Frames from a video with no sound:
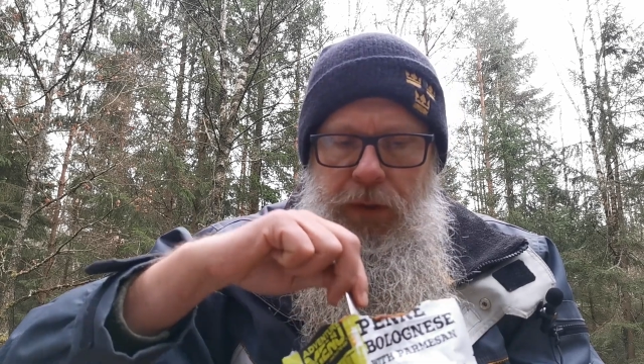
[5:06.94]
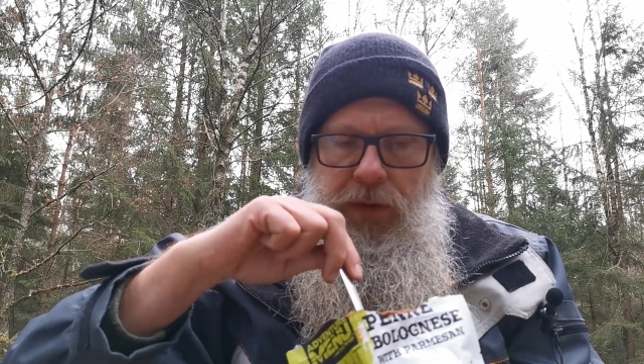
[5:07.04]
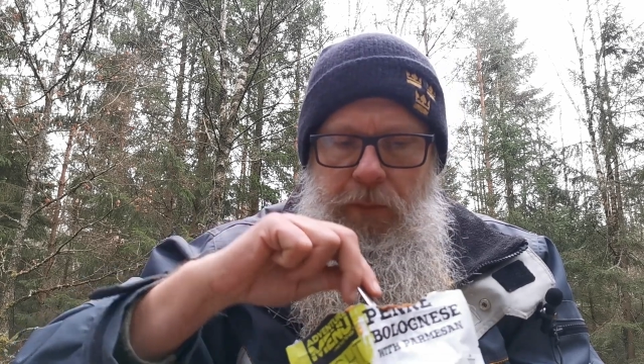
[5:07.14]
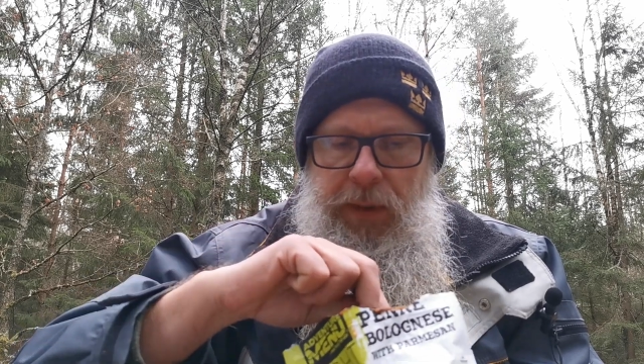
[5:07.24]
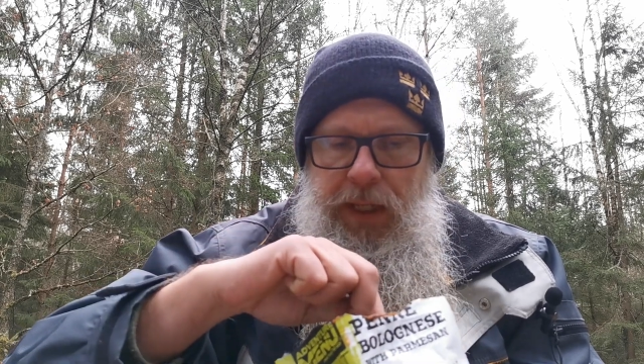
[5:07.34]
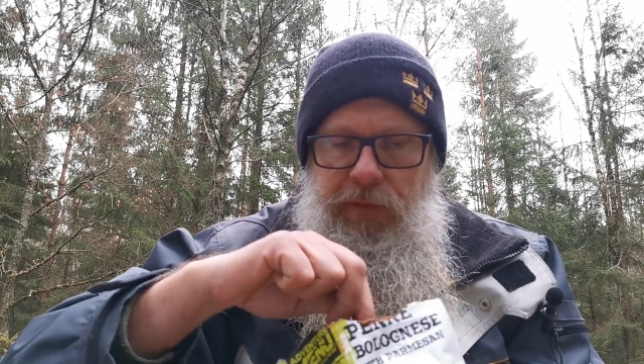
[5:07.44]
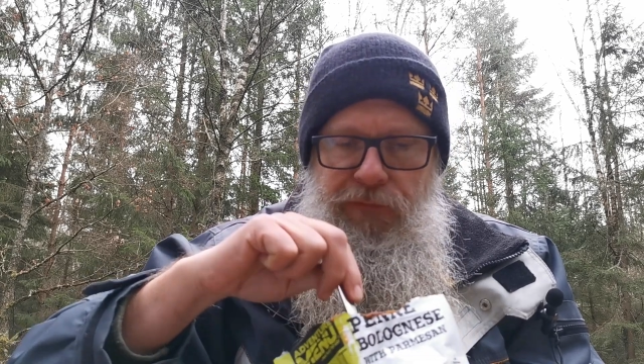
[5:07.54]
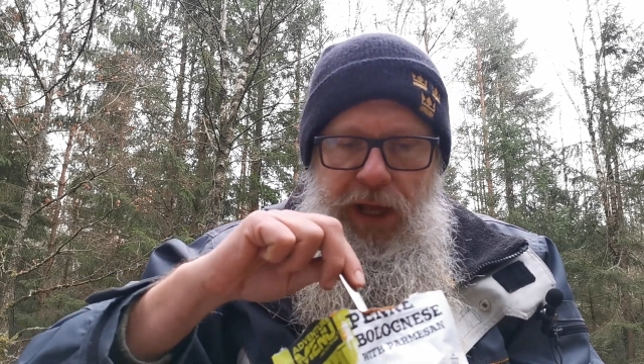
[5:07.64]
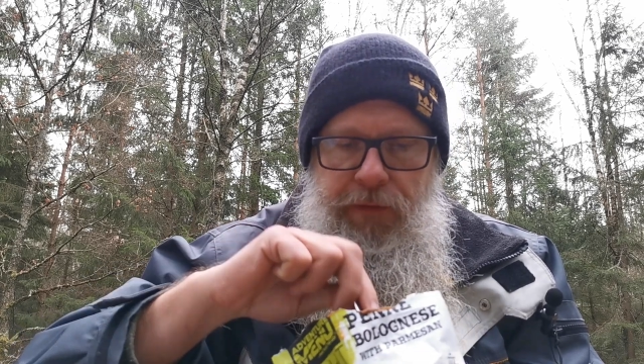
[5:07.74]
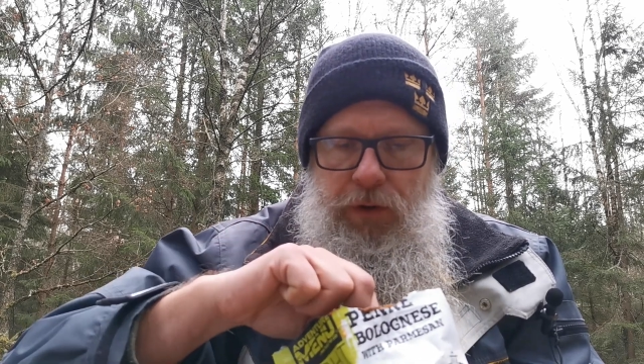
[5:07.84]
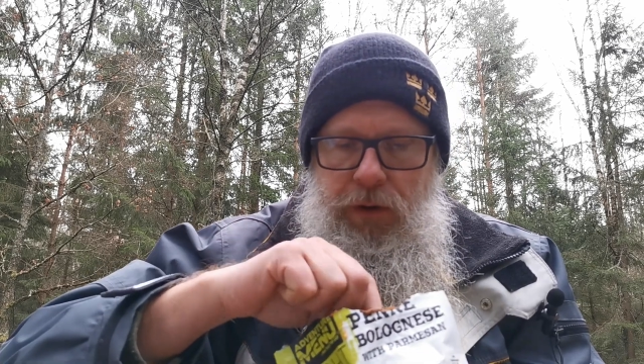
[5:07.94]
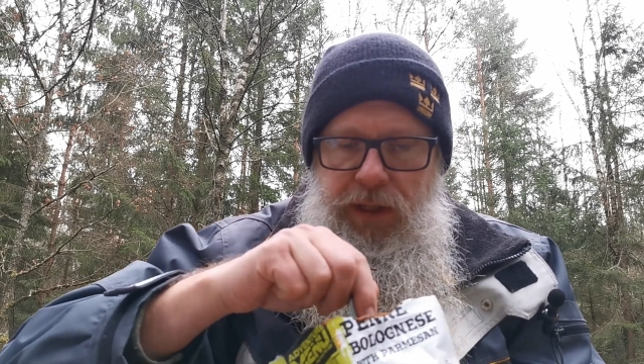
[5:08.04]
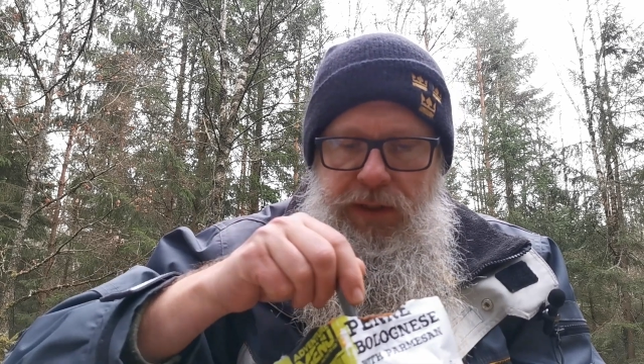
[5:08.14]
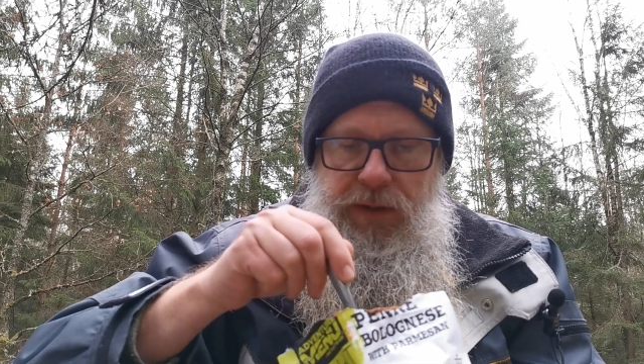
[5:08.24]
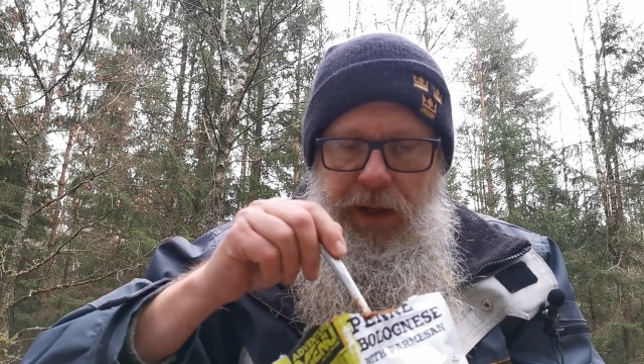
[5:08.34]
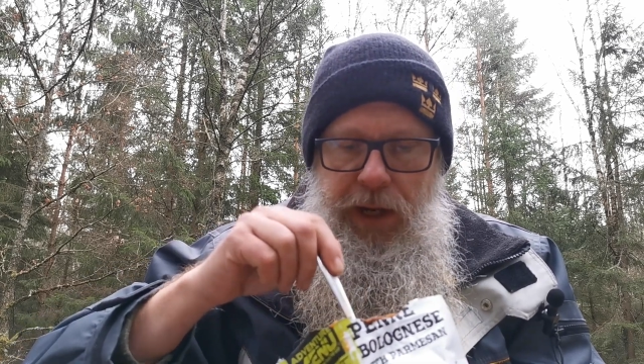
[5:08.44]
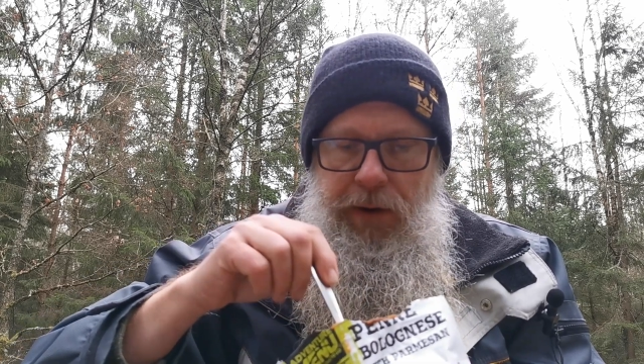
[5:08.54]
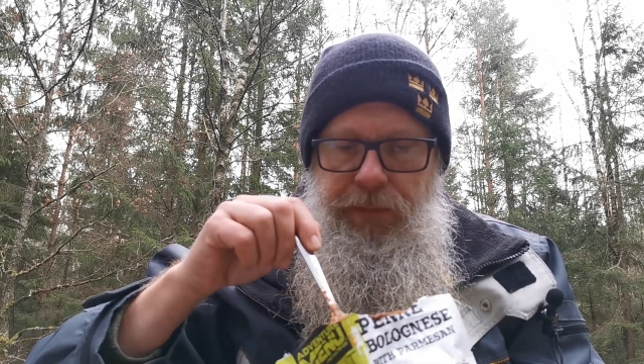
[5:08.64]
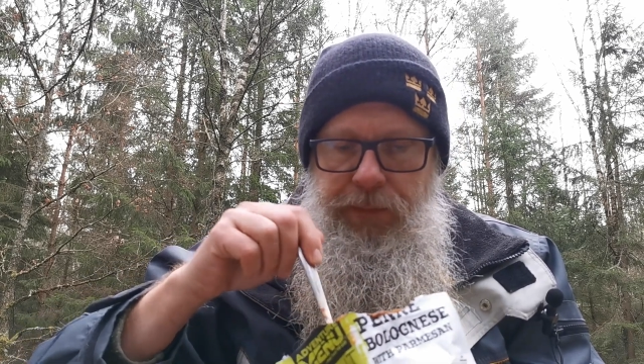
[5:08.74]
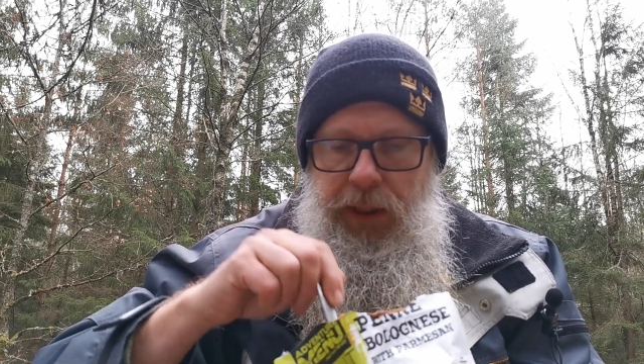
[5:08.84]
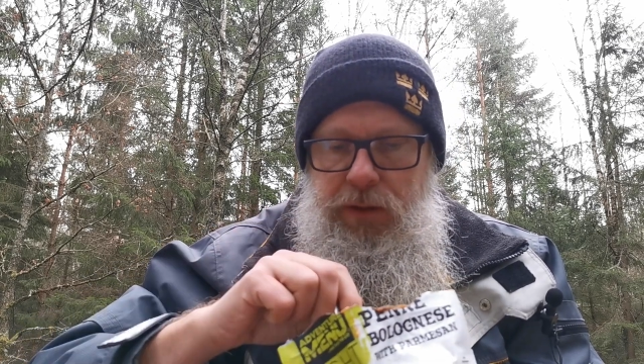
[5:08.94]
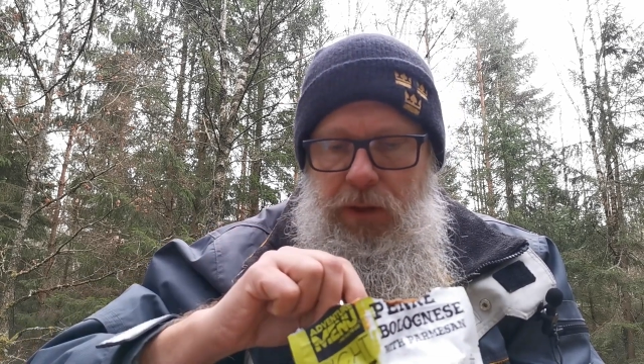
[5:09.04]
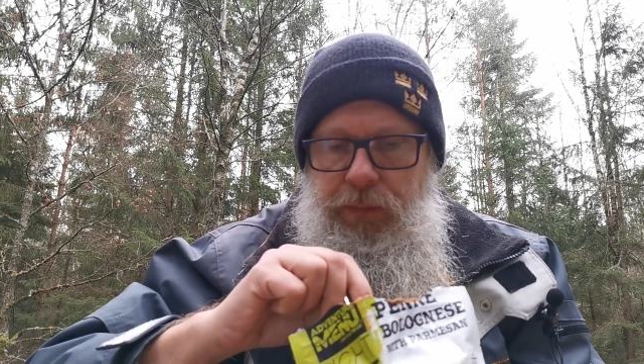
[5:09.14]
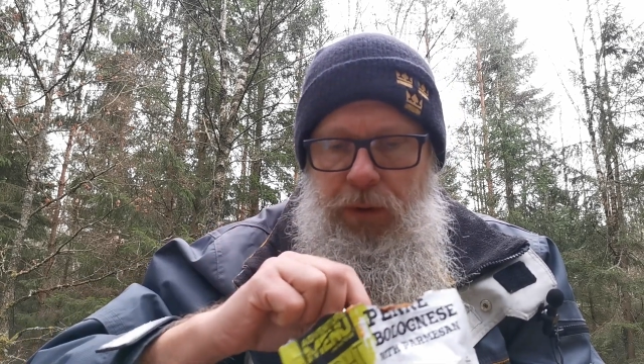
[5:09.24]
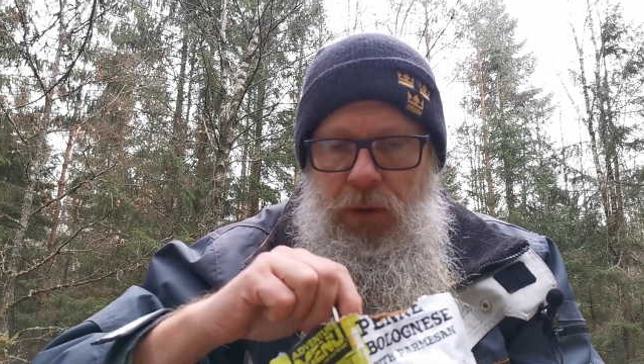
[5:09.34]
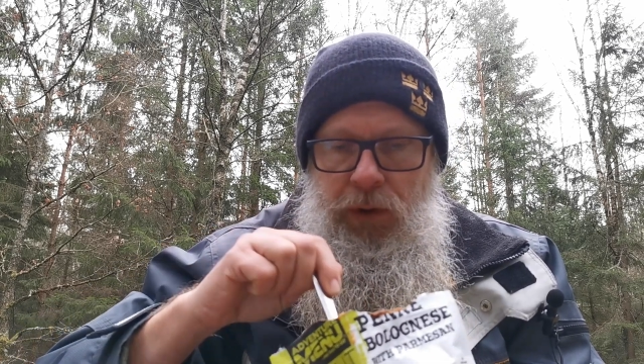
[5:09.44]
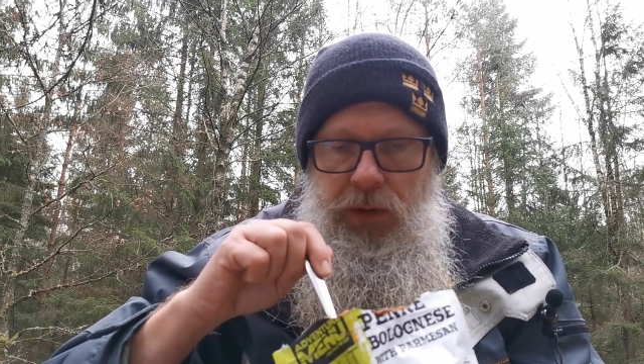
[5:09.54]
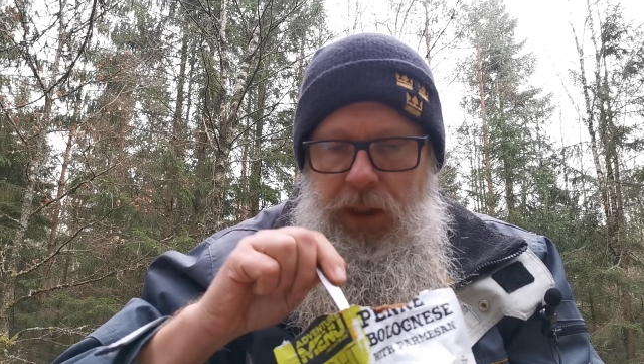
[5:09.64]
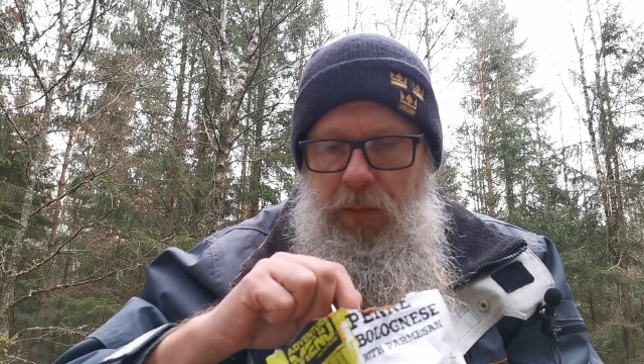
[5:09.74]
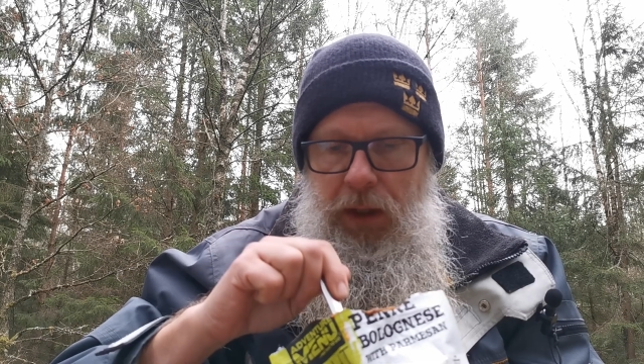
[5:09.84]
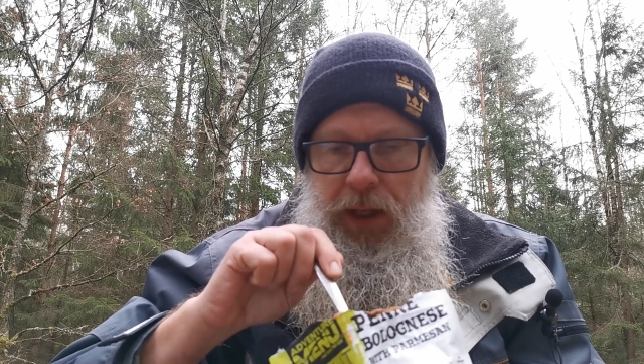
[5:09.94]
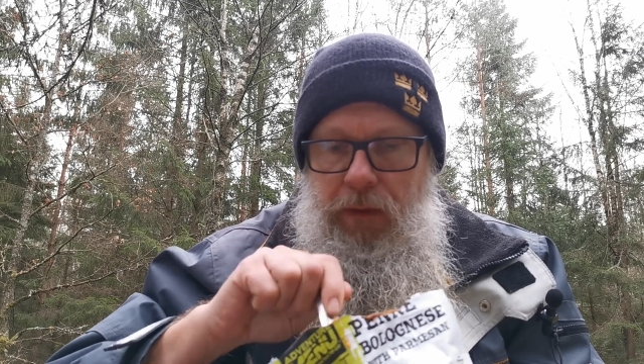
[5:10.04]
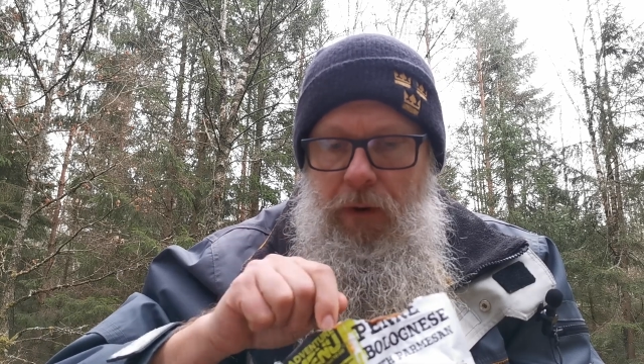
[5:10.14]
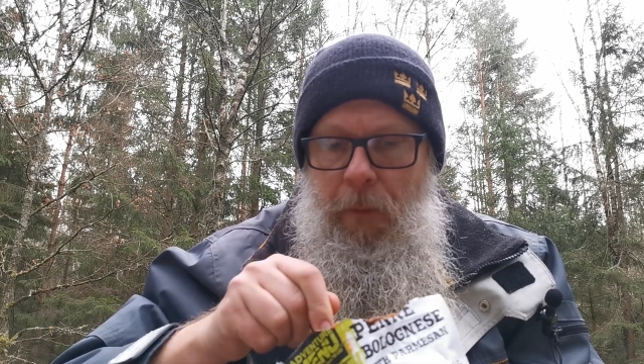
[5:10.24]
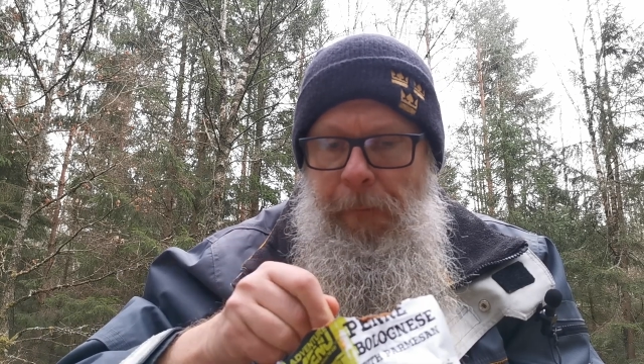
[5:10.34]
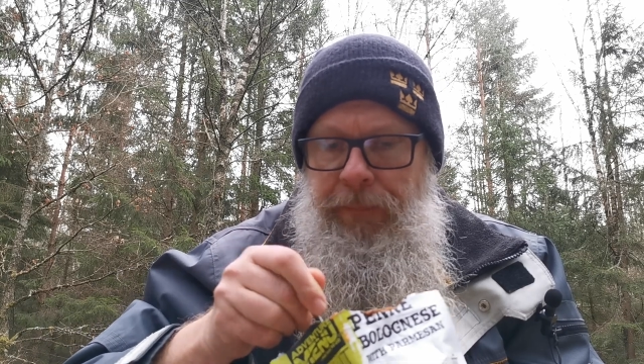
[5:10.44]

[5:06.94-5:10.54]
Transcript: But the meat flavor is there. It's on point, I believe.